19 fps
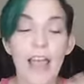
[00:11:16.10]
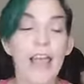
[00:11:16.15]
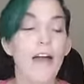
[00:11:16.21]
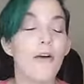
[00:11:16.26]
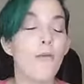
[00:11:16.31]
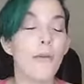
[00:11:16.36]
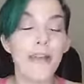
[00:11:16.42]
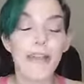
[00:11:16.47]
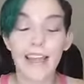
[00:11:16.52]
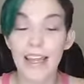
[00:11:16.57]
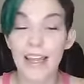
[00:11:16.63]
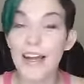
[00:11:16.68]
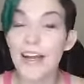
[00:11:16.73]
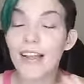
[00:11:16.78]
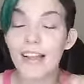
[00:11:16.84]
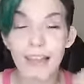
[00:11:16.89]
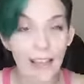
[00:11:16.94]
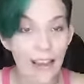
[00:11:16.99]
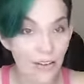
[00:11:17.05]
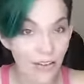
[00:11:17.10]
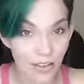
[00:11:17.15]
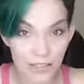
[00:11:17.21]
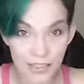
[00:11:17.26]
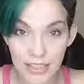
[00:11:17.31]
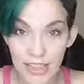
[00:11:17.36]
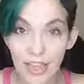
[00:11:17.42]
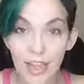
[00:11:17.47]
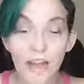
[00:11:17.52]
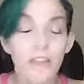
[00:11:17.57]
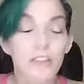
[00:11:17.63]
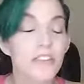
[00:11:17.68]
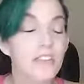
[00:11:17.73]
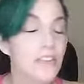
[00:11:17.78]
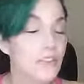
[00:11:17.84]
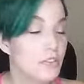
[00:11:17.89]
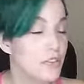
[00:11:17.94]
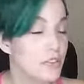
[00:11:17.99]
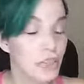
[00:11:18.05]
and we can't allow
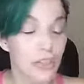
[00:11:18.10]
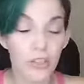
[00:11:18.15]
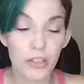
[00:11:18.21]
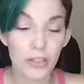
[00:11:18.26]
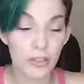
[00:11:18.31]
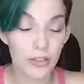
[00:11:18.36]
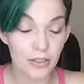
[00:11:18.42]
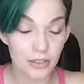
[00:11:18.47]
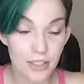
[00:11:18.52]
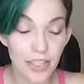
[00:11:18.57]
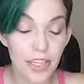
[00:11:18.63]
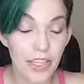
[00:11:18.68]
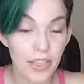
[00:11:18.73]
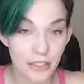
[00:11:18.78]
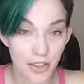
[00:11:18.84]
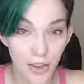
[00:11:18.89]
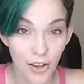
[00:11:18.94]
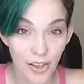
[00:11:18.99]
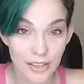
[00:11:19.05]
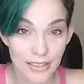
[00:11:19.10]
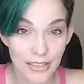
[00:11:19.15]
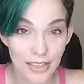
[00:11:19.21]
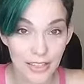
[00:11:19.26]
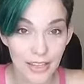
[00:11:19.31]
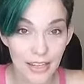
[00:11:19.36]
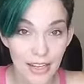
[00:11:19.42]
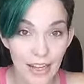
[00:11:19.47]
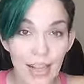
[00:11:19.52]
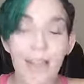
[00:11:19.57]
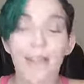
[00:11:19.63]
ourselves to get lost in it,